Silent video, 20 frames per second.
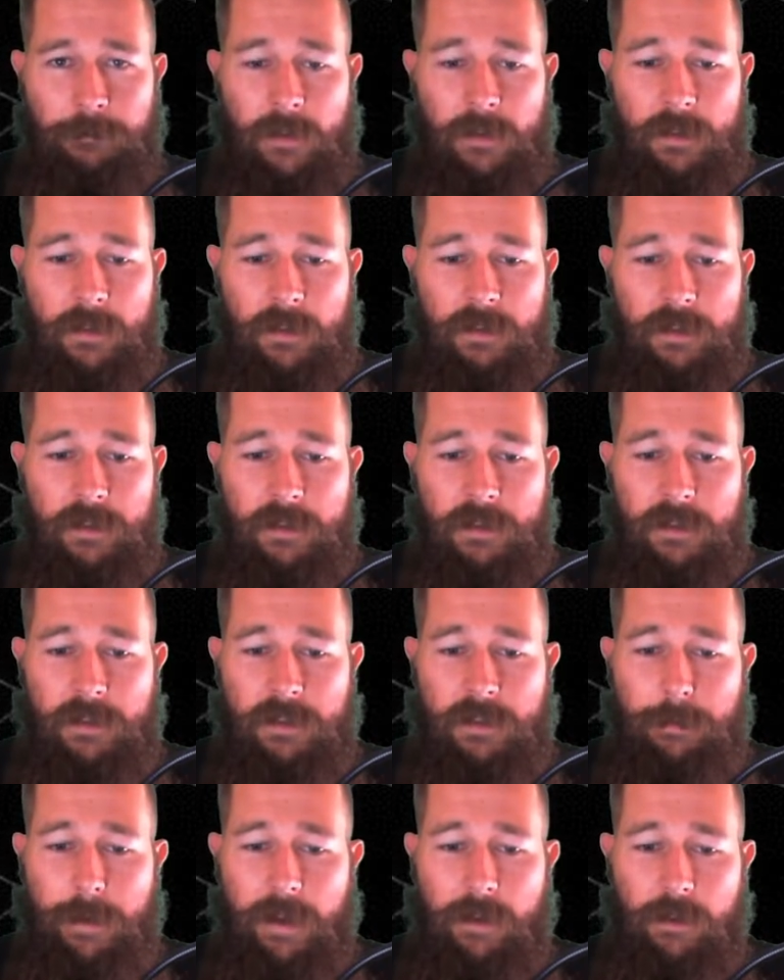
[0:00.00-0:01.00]
So it's just
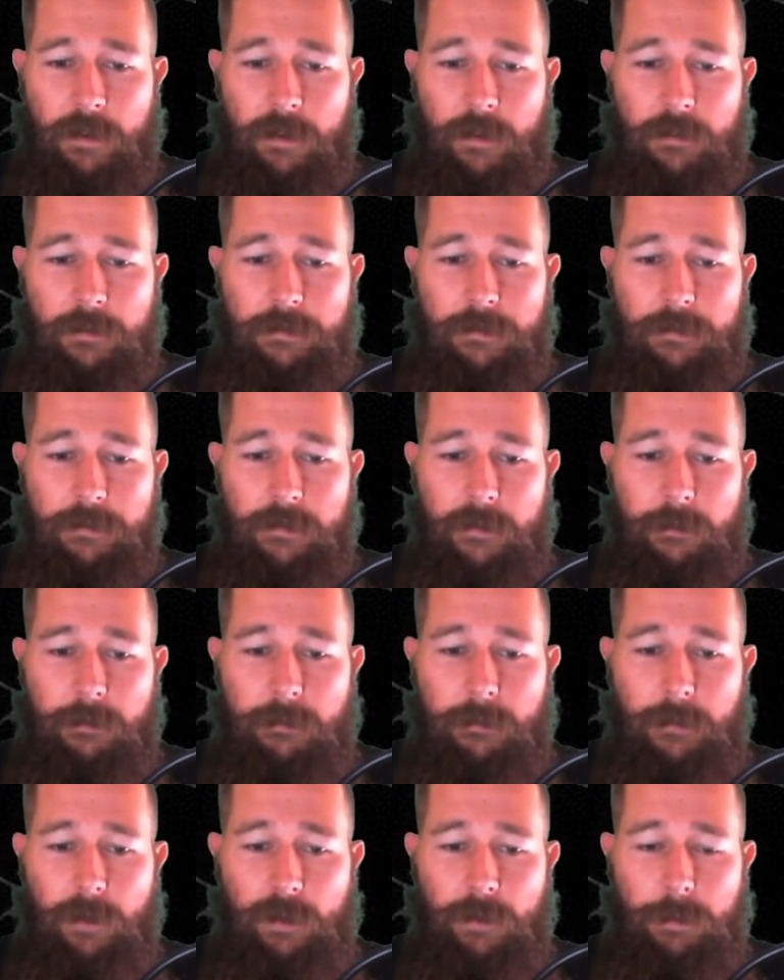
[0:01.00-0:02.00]
a matter of
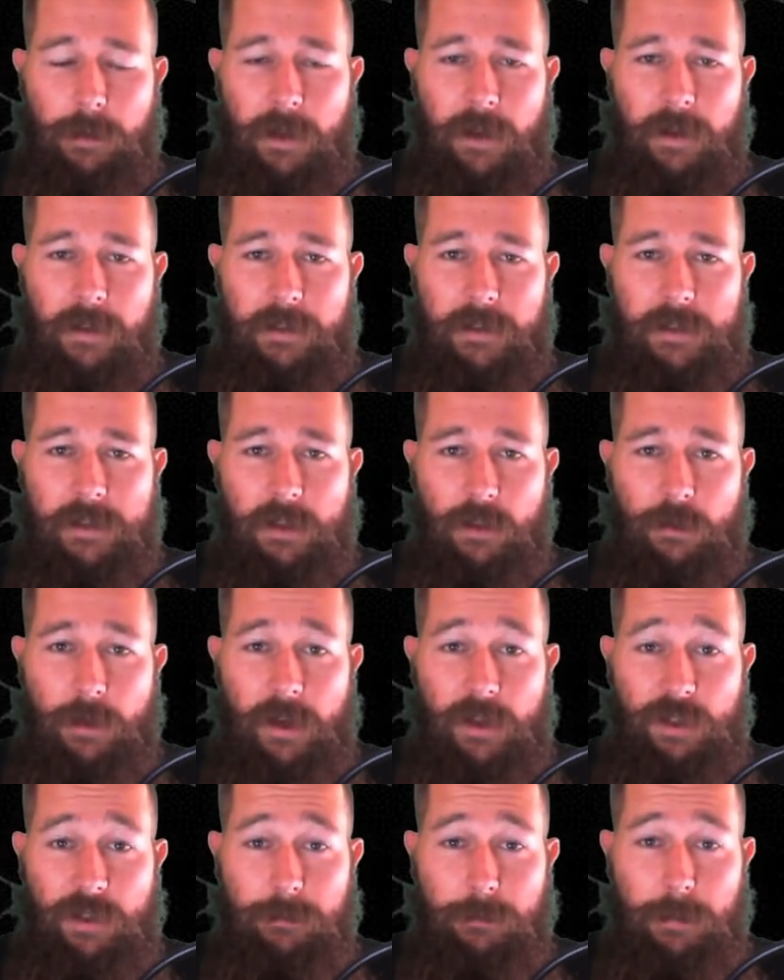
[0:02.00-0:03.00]
multiplying this
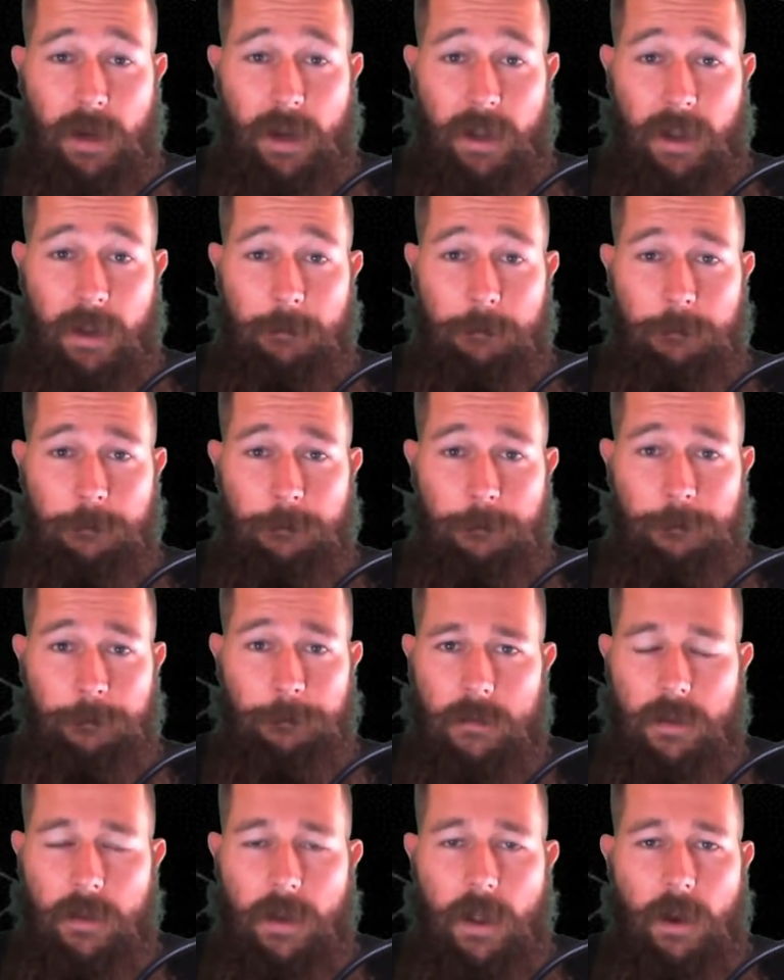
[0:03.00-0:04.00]
equation by m.
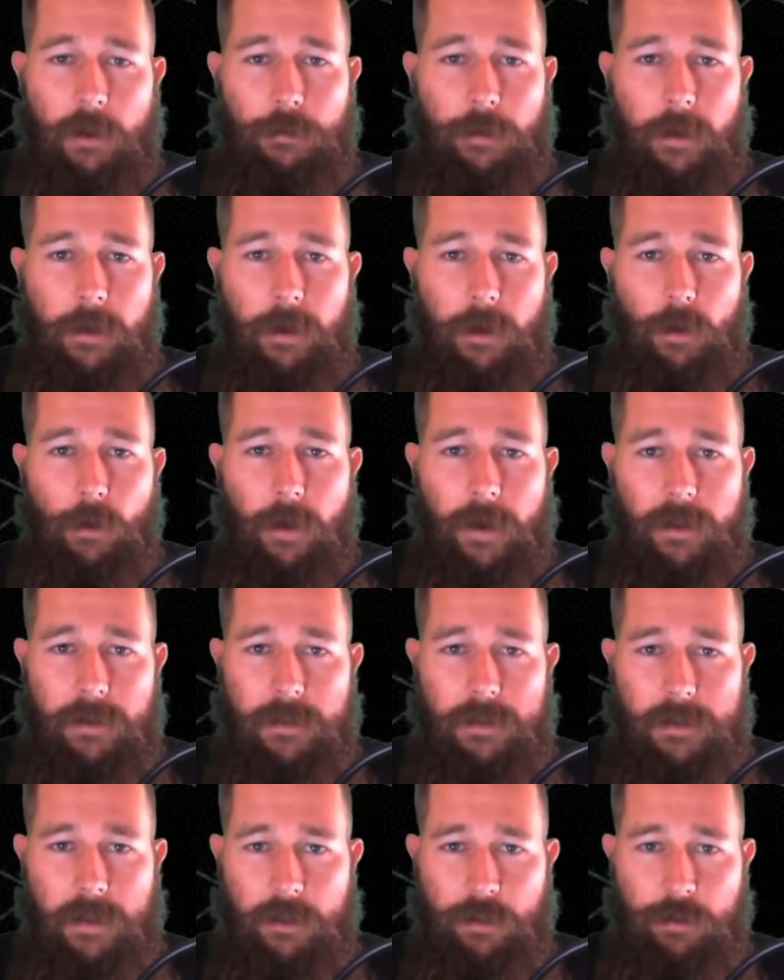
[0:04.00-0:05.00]
So now if we equate the
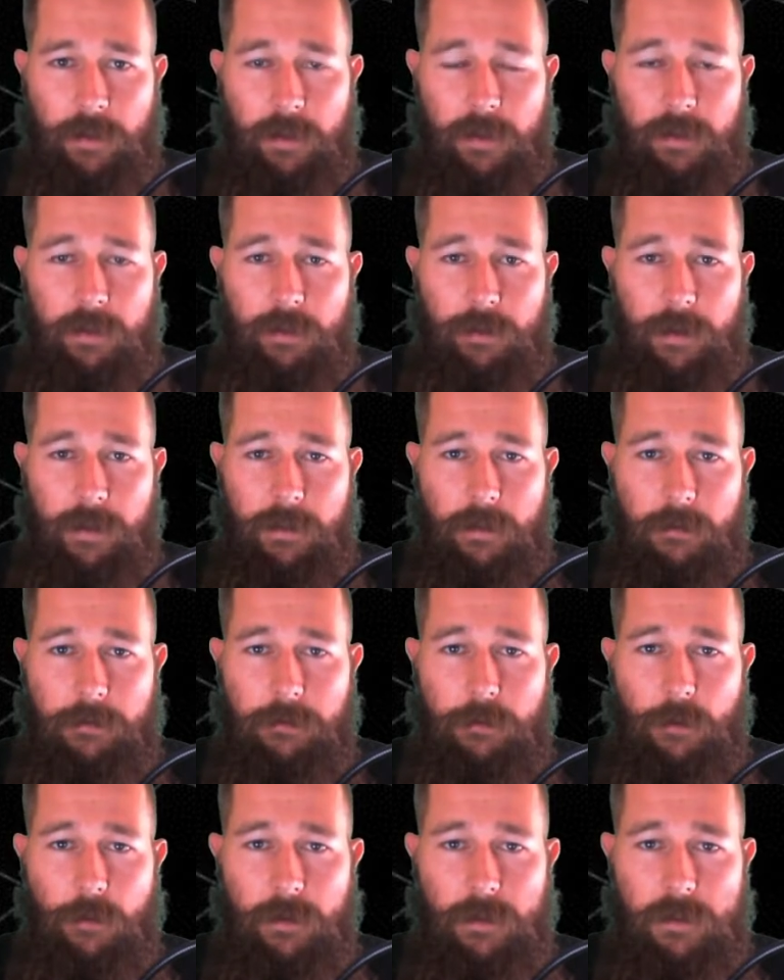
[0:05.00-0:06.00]
centrally directed
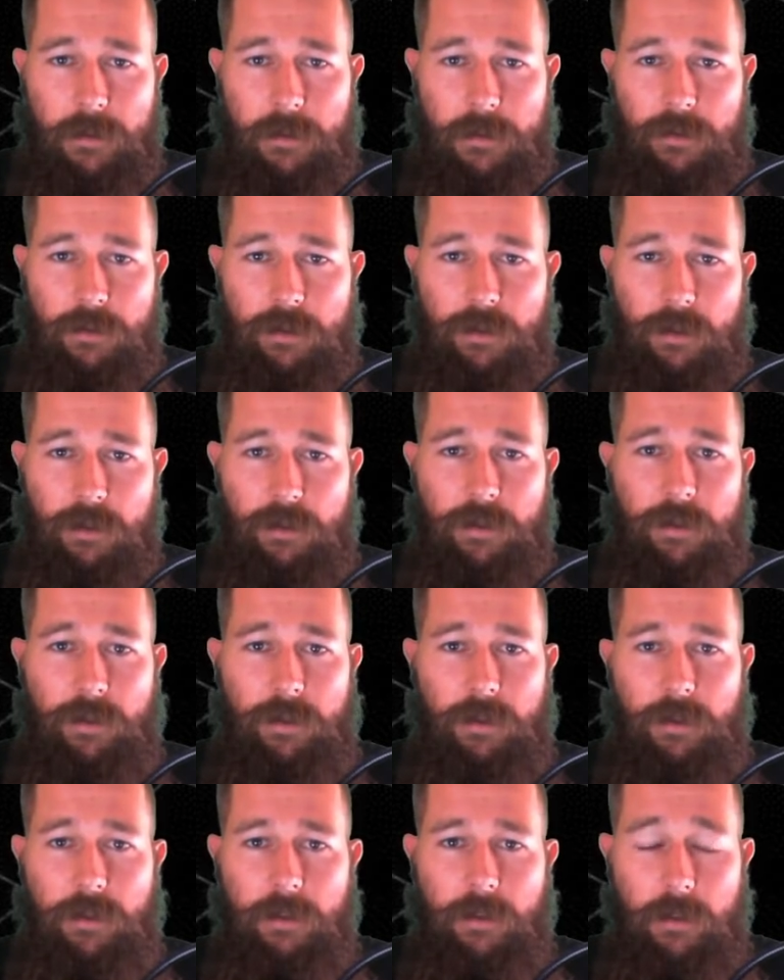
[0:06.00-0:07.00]
force due
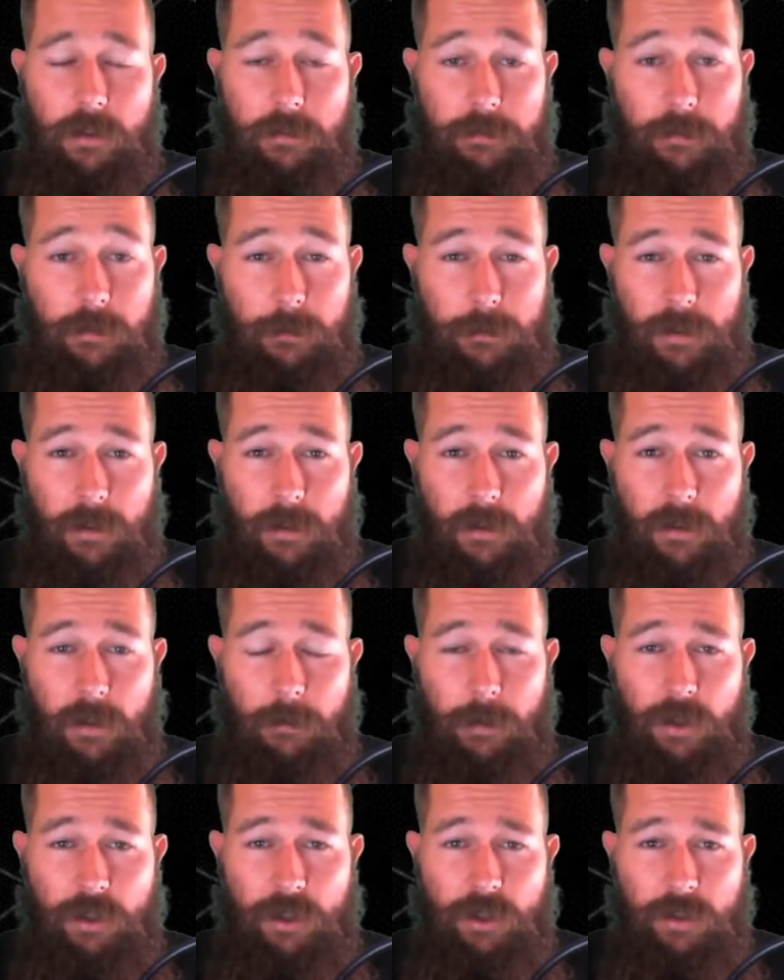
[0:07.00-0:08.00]
to uniform circular
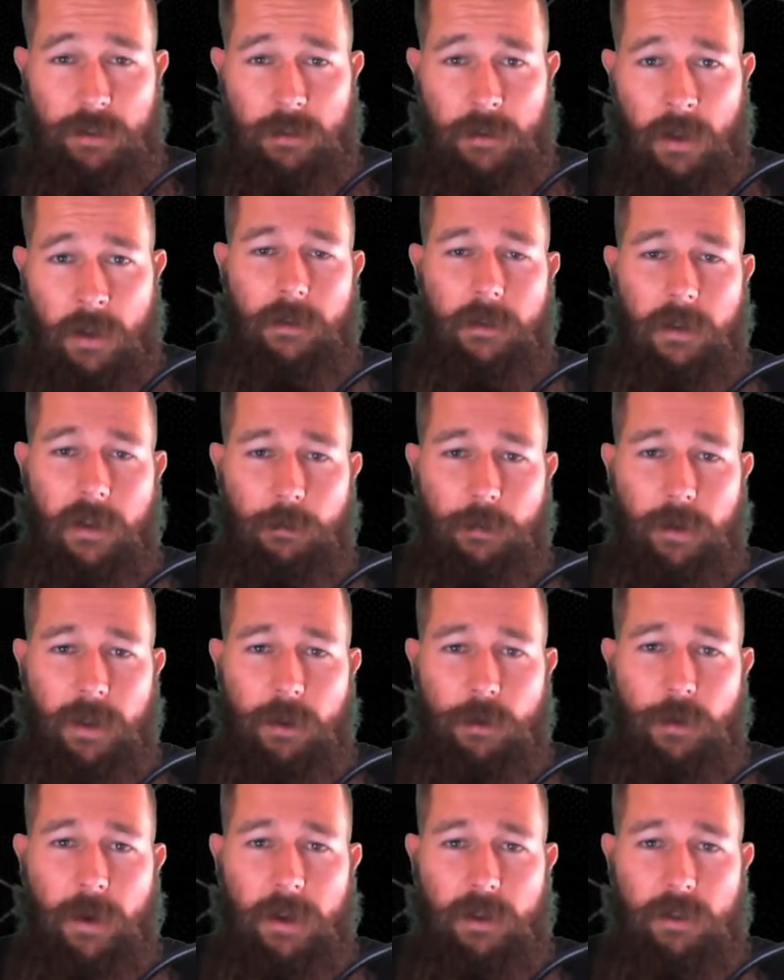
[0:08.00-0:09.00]
motion, and we
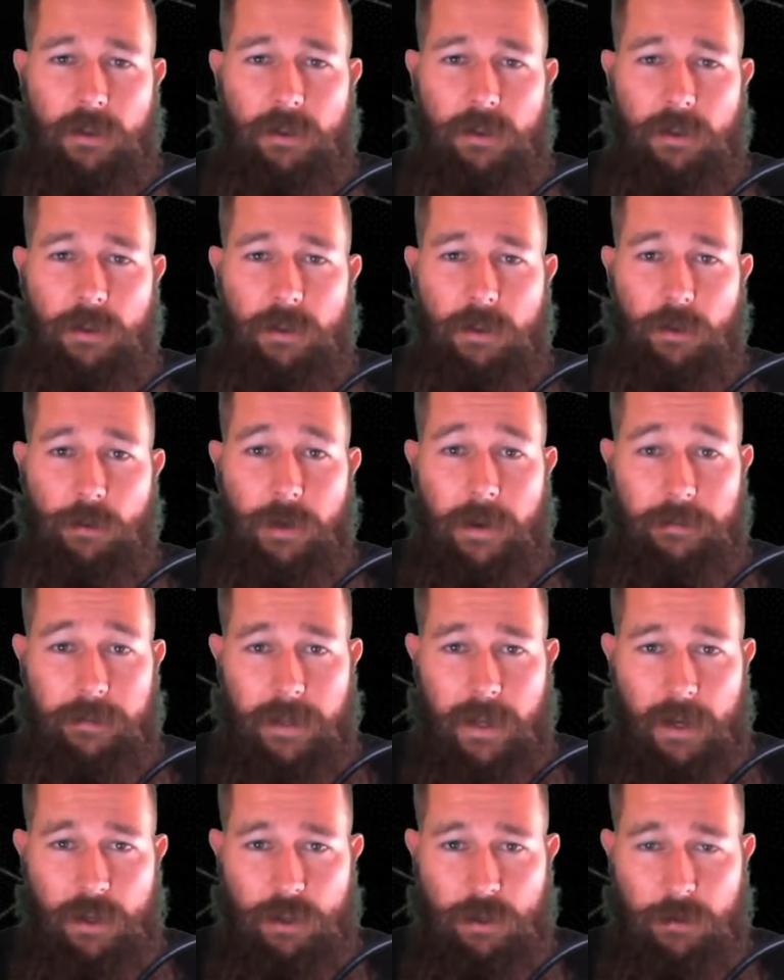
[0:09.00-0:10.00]
equate it to the
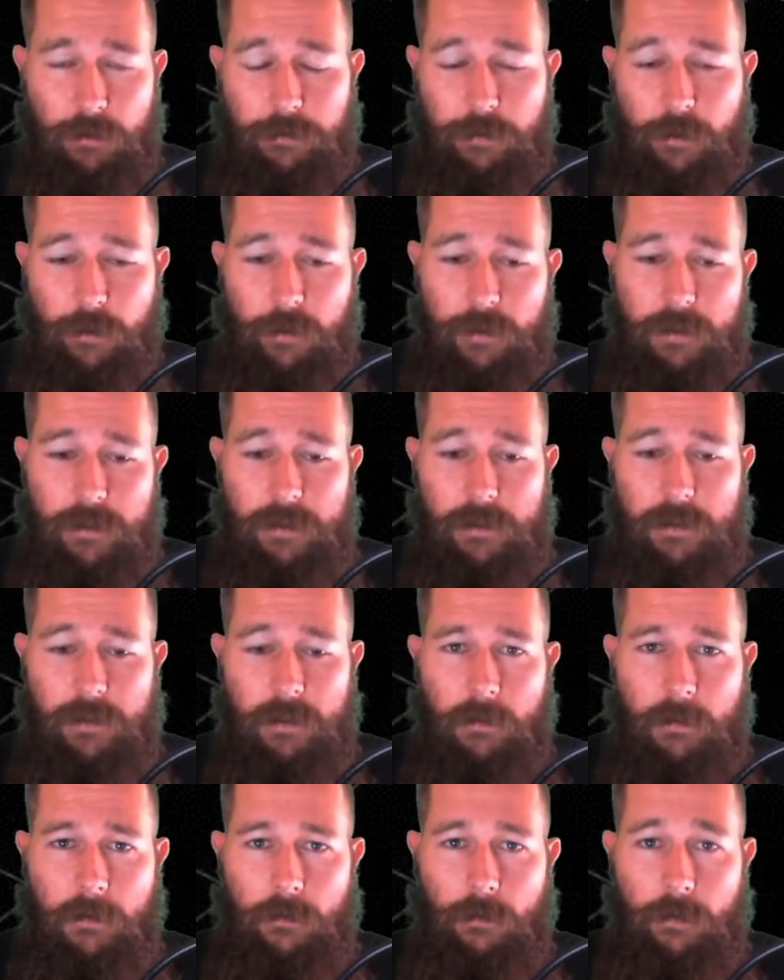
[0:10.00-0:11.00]
gravitational force,
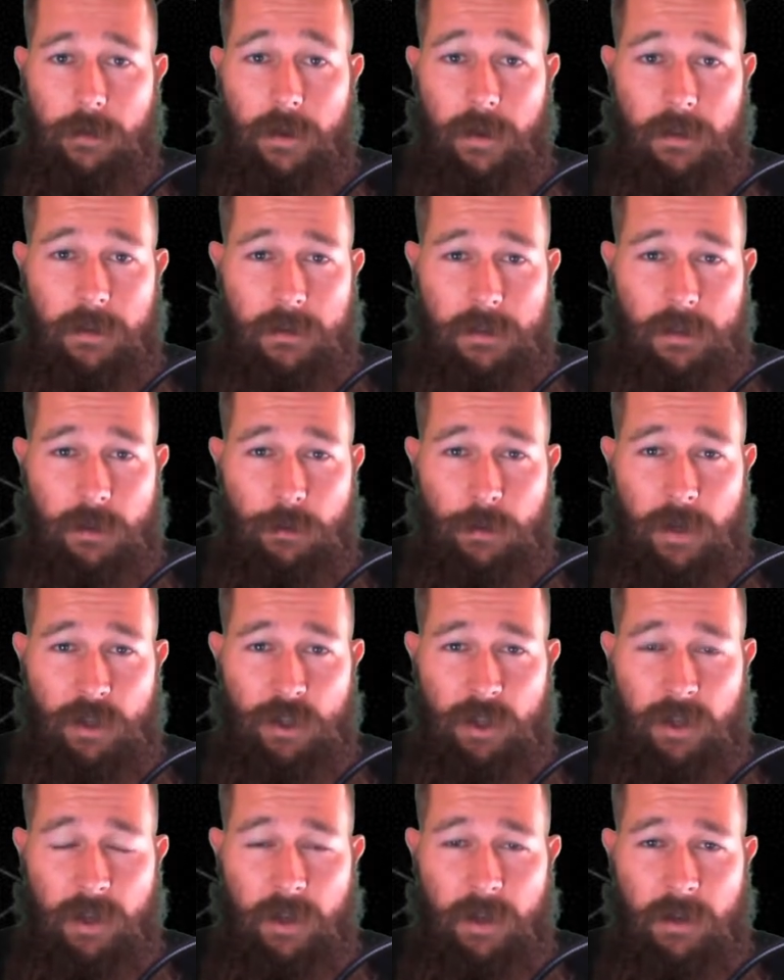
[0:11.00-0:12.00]
we get this
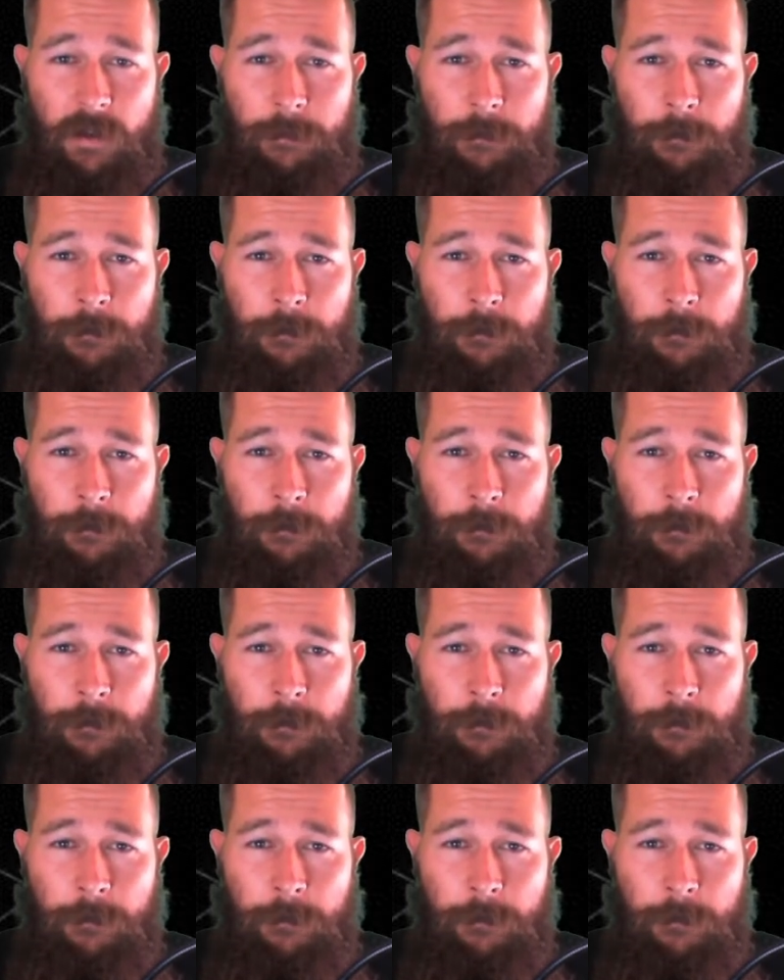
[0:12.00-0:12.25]
equation here.